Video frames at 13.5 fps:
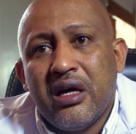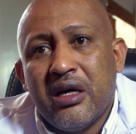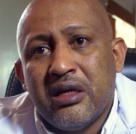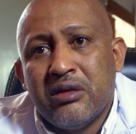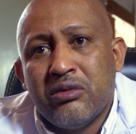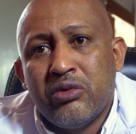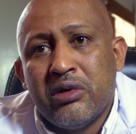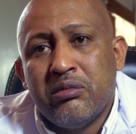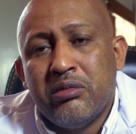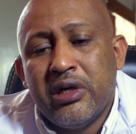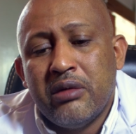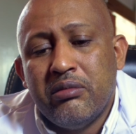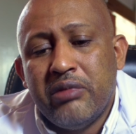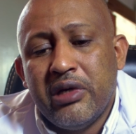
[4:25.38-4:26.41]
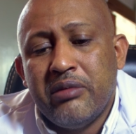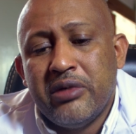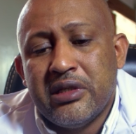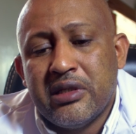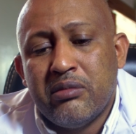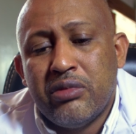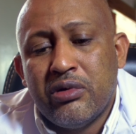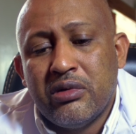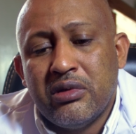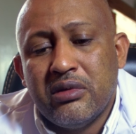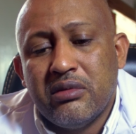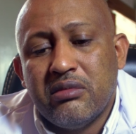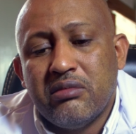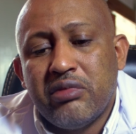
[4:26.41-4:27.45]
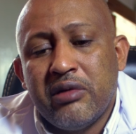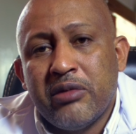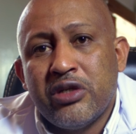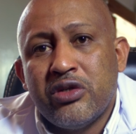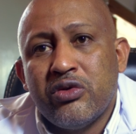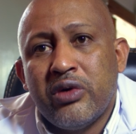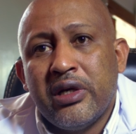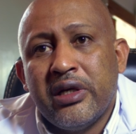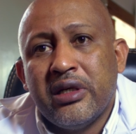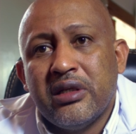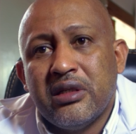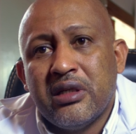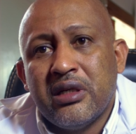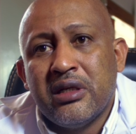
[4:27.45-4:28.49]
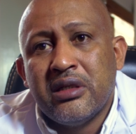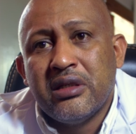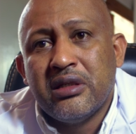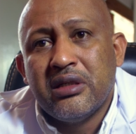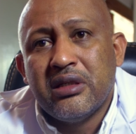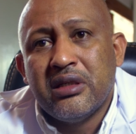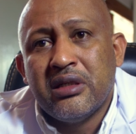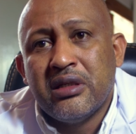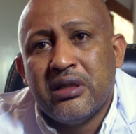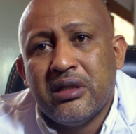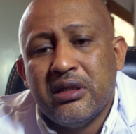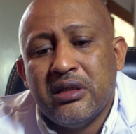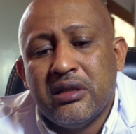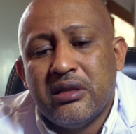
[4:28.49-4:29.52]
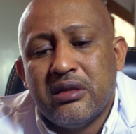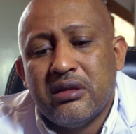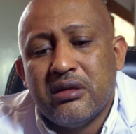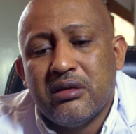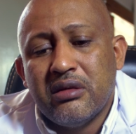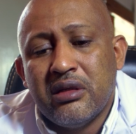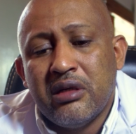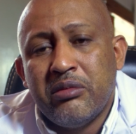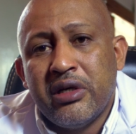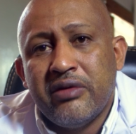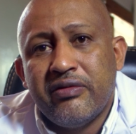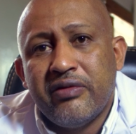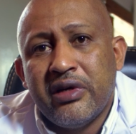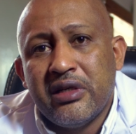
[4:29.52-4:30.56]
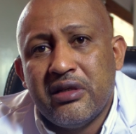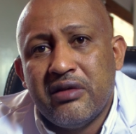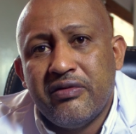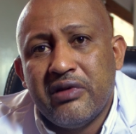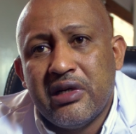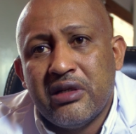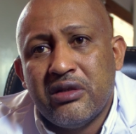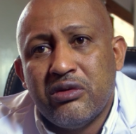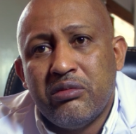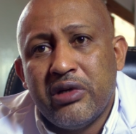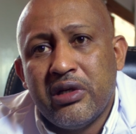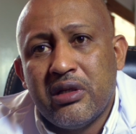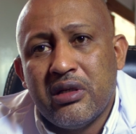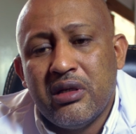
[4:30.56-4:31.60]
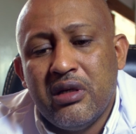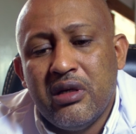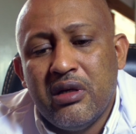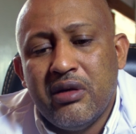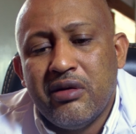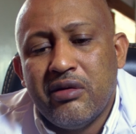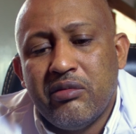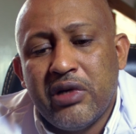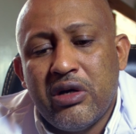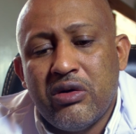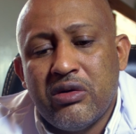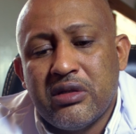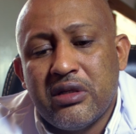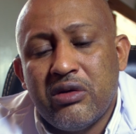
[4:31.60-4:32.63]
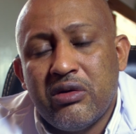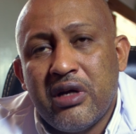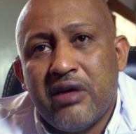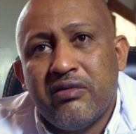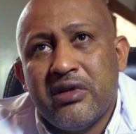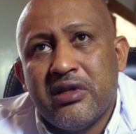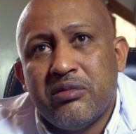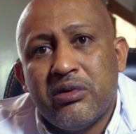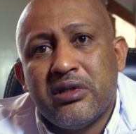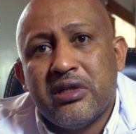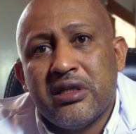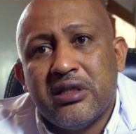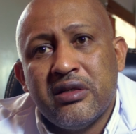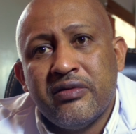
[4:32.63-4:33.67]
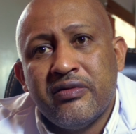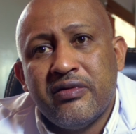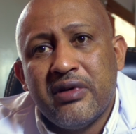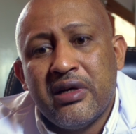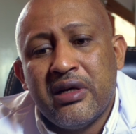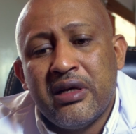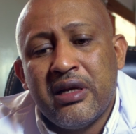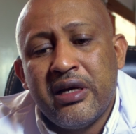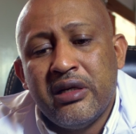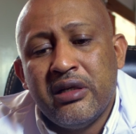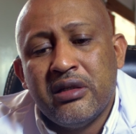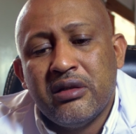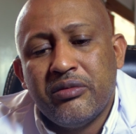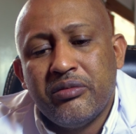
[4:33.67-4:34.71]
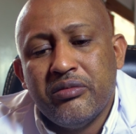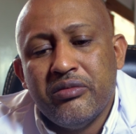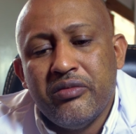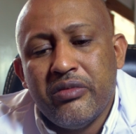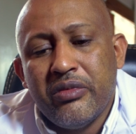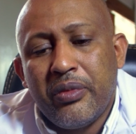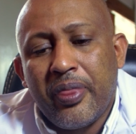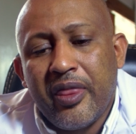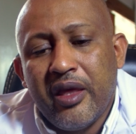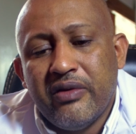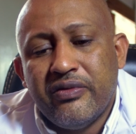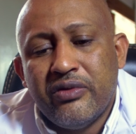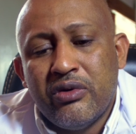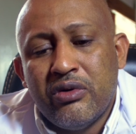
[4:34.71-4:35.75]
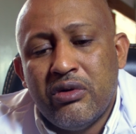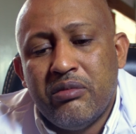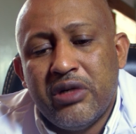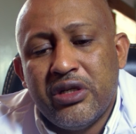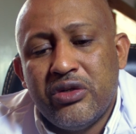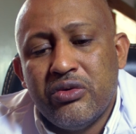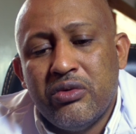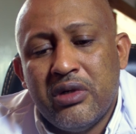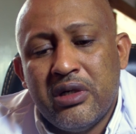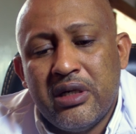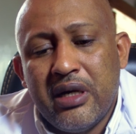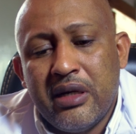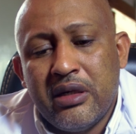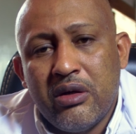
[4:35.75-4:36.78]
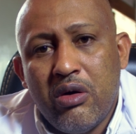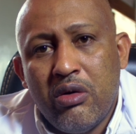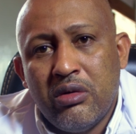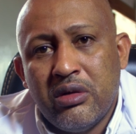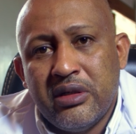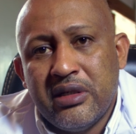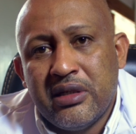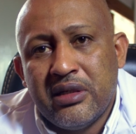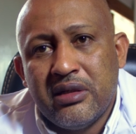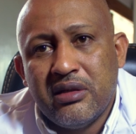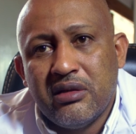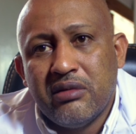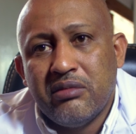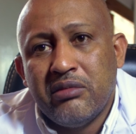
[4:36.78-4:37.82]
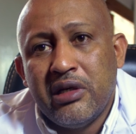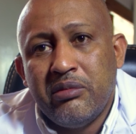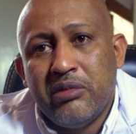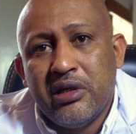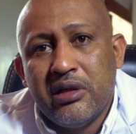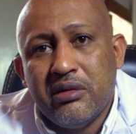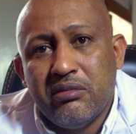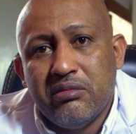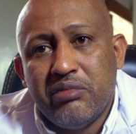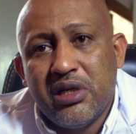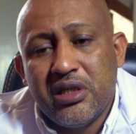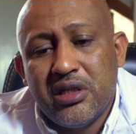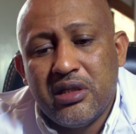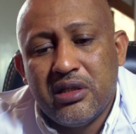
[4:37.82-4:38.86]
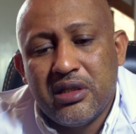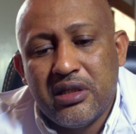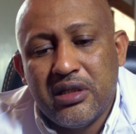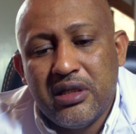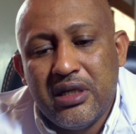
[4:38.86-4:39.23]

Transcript: and when babies are born prematurely, then they may find it difficult to breathe because they don't have this protective lining. For mature and older maybe patients,